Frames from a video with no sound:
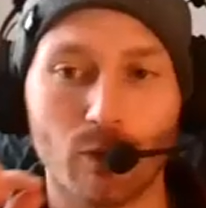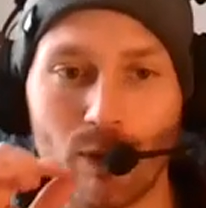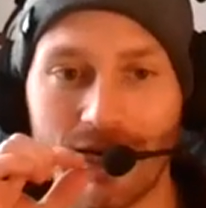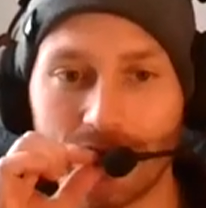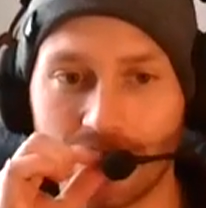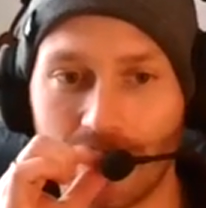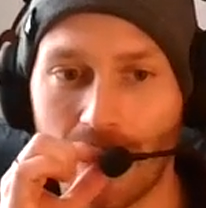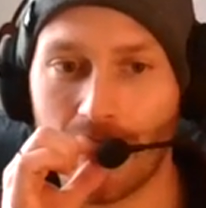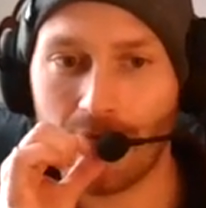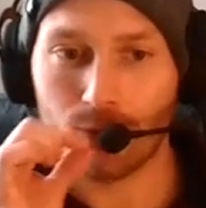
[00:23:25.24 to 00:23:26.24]
ways that
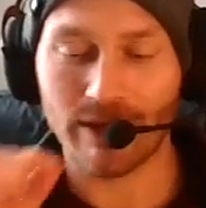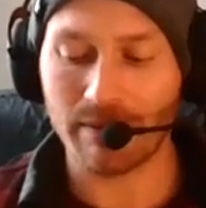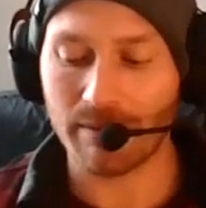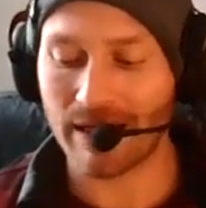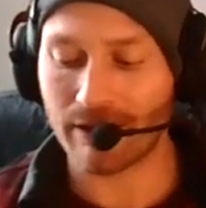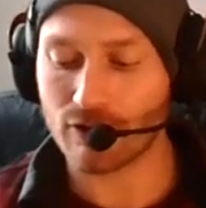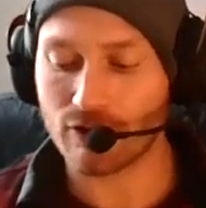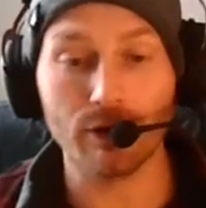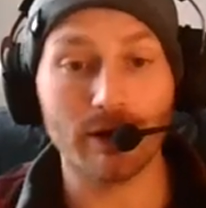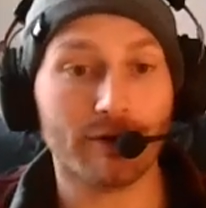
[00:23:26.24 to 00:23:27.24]
we can be better
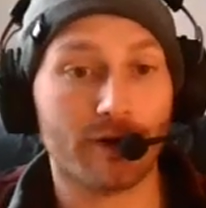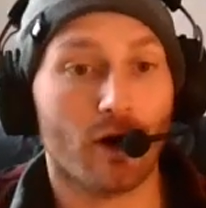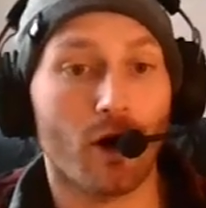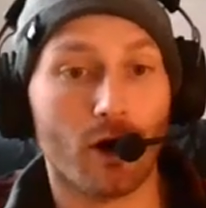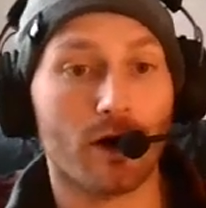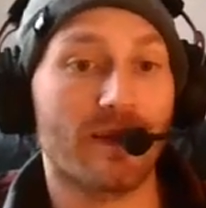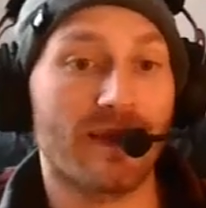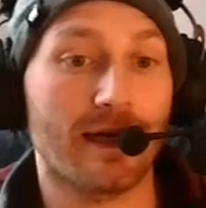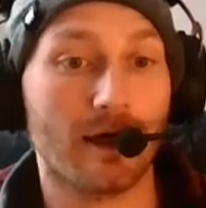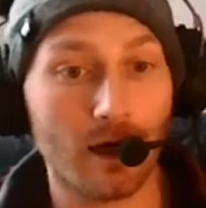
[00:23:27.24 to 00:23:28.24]
suited for the hard when
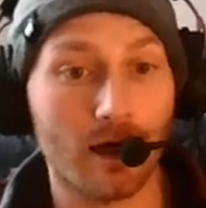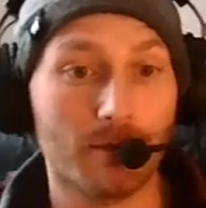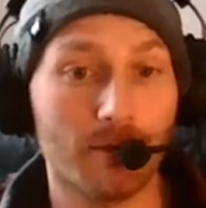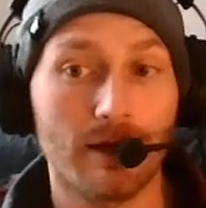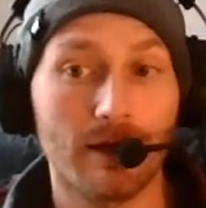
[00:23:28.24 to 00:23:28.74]
they come,